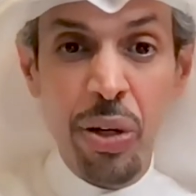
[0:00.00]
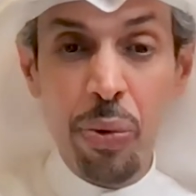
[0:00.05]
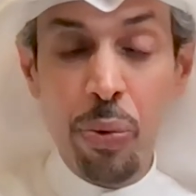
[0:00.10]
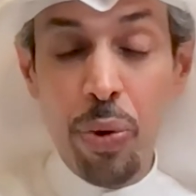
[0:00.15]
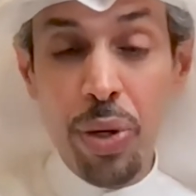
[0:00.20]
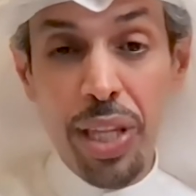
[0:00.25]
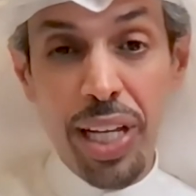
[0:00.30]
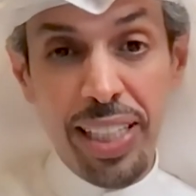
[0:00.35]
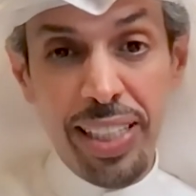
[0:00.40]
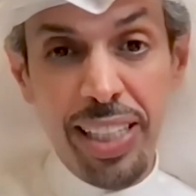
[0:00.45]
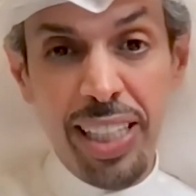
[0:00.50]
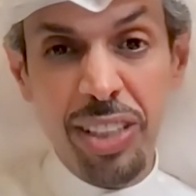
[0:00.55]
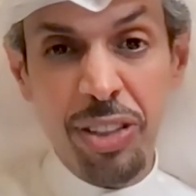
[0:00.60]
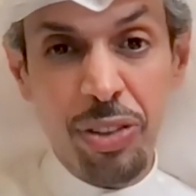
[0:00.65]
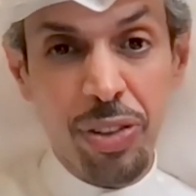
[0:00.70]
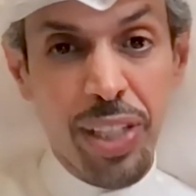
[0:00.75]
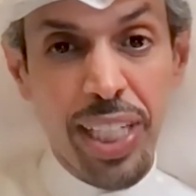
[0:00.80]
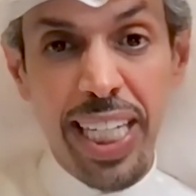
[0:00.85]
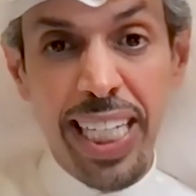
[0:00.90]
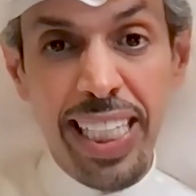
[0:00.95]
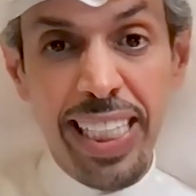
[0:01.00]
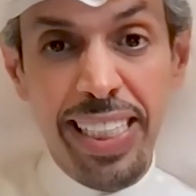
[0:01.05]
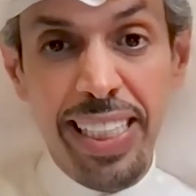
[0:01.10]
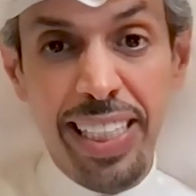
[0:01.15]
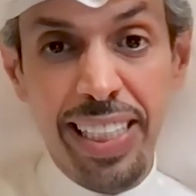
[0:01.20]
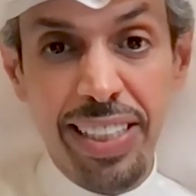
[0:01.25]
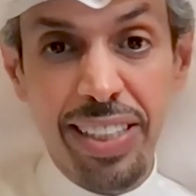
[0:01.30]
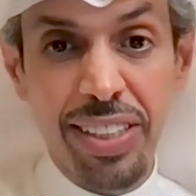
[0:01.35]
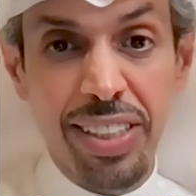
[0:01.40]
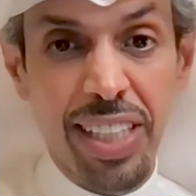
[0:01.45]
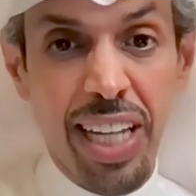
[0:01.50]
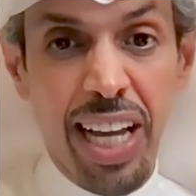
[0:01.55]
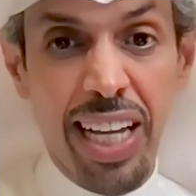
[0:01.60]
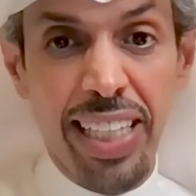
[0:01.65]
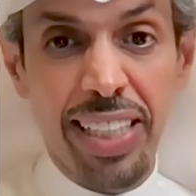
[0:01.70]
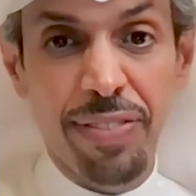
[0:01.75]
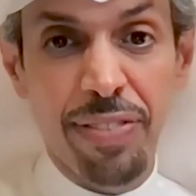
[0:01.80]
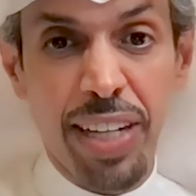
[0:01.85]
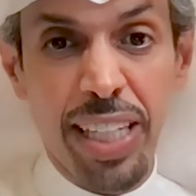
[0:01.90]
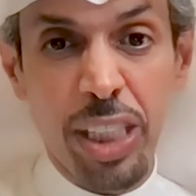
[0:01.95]
with industry leaders
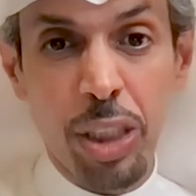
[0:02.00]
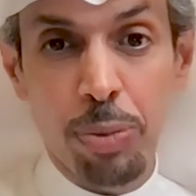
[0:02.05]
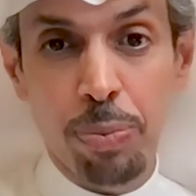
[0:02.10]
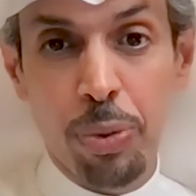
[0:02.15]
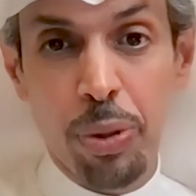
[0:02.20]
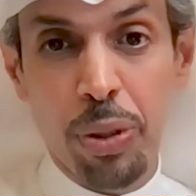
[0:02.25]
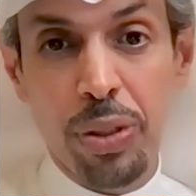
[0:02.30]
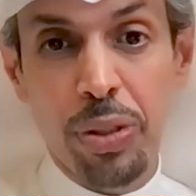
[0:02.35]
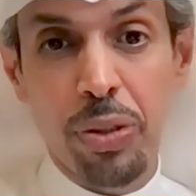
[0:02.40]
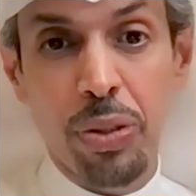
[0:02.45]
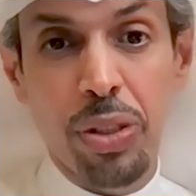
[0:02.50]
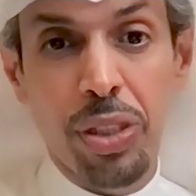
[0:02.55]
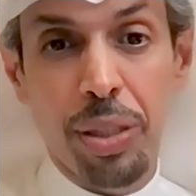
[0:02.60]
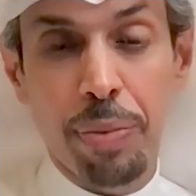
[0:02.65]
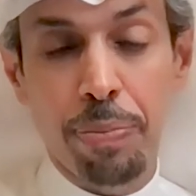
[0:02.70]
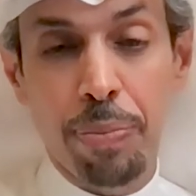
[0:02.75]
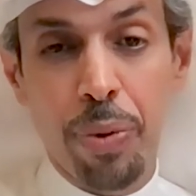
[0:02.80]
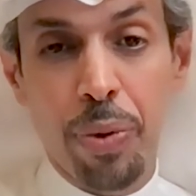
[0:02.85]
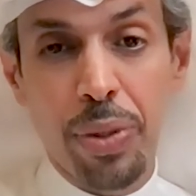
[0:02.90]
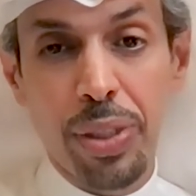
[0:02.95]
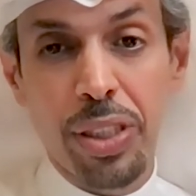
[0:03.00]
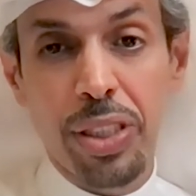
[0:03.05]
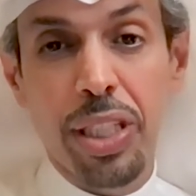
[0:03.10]
like Facebook to support